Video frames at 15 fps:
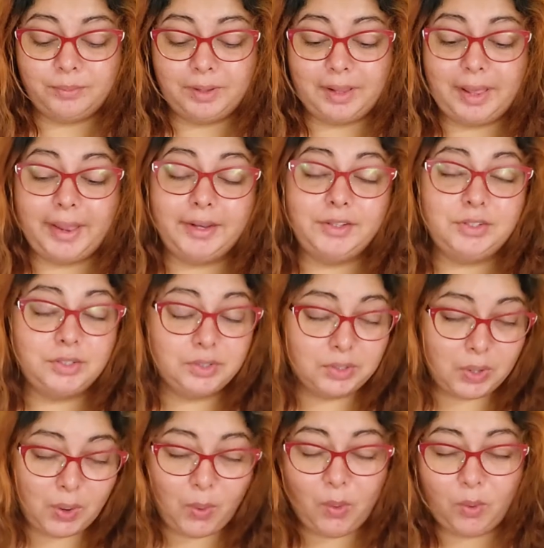Well, I
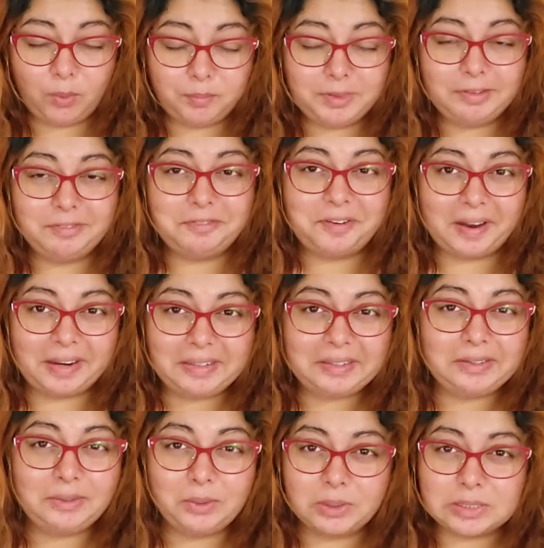do hope the
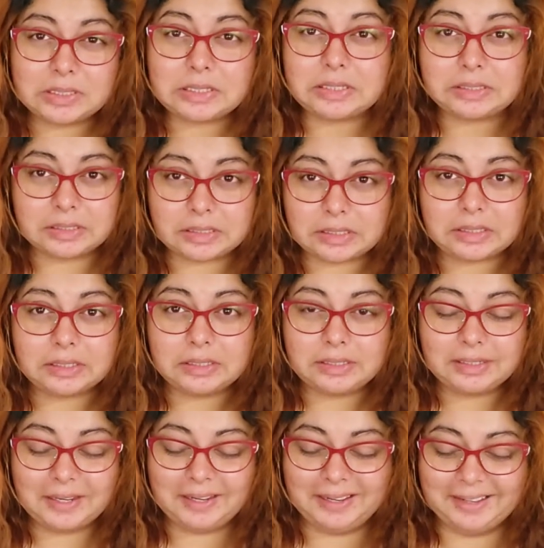final looks look
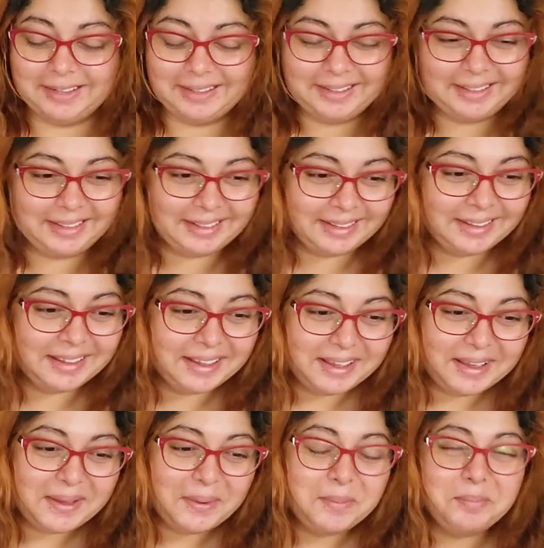good
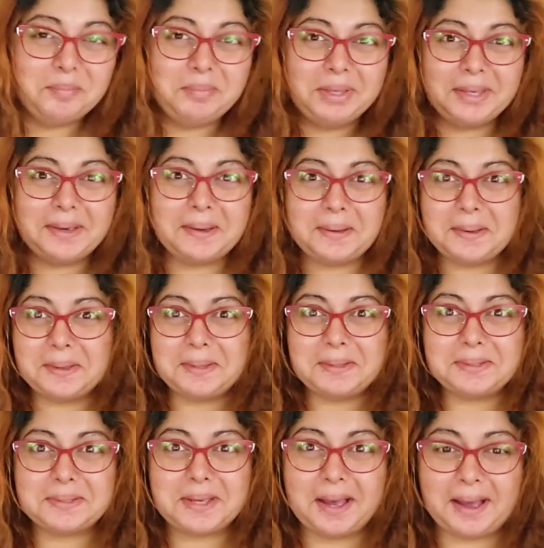
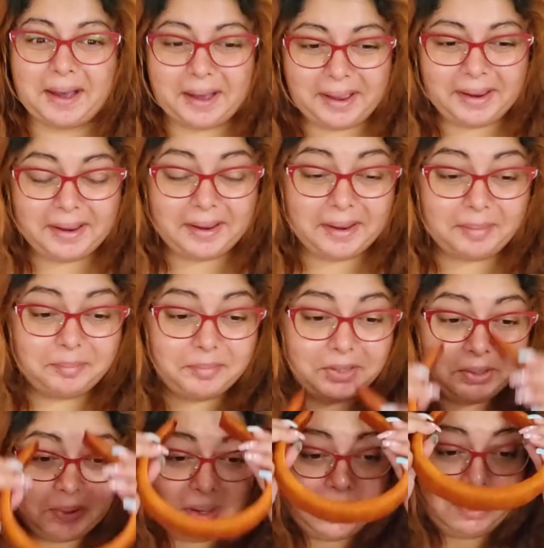because I
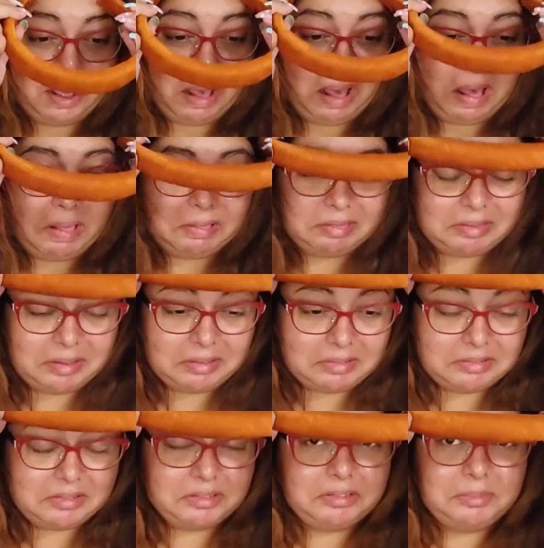am looking a
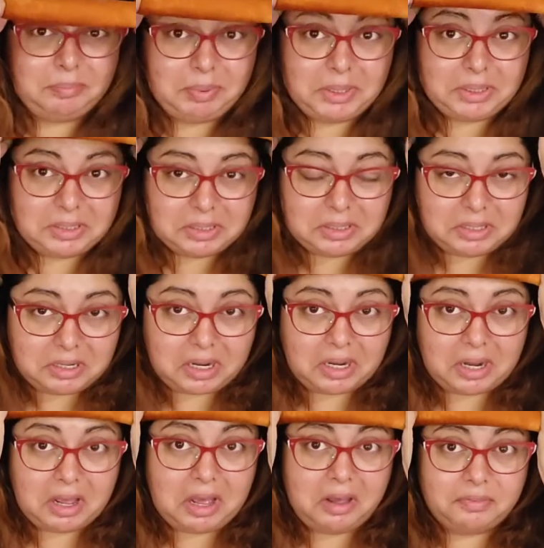little bit
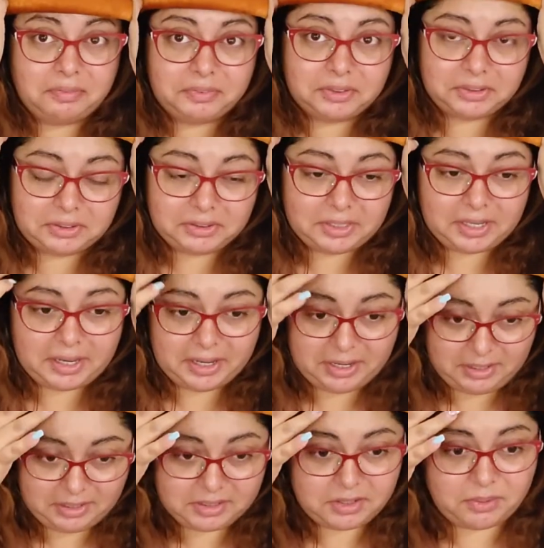rough
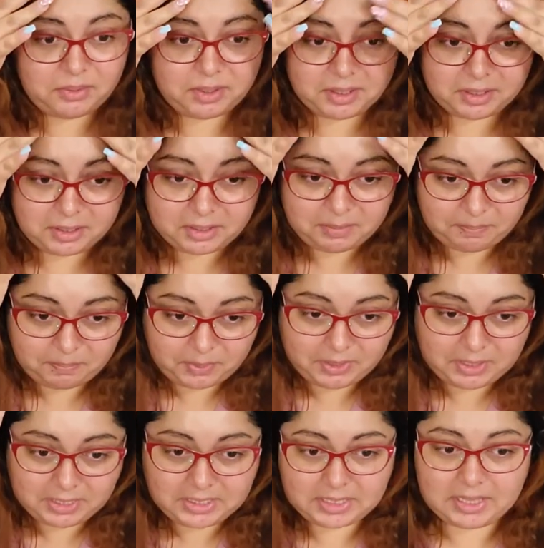today. So we're gonna
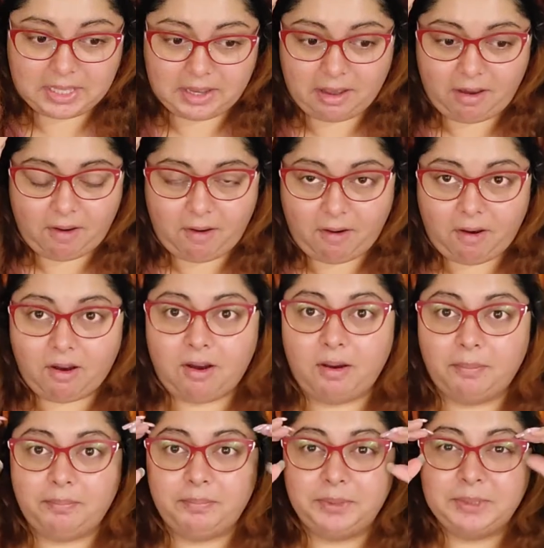put this thing
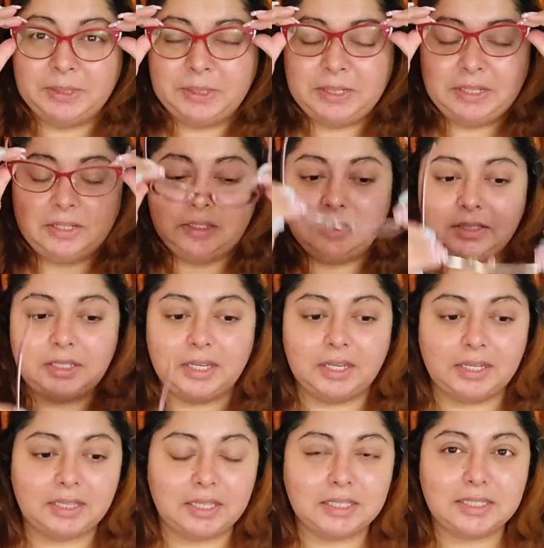up,
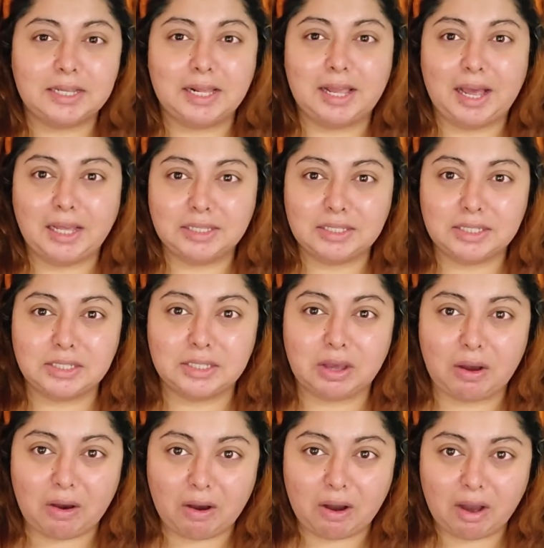take these glasses
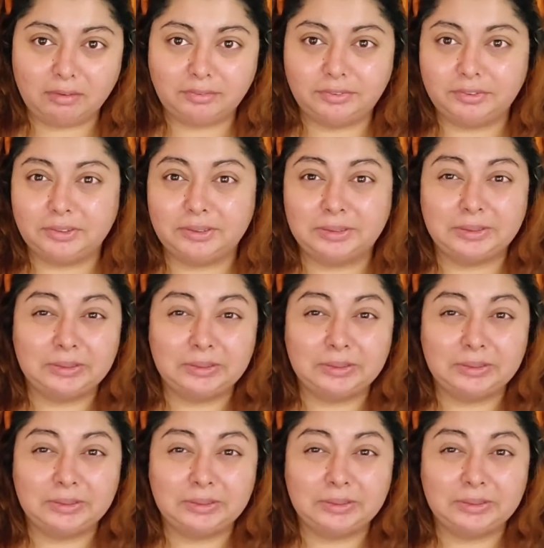off.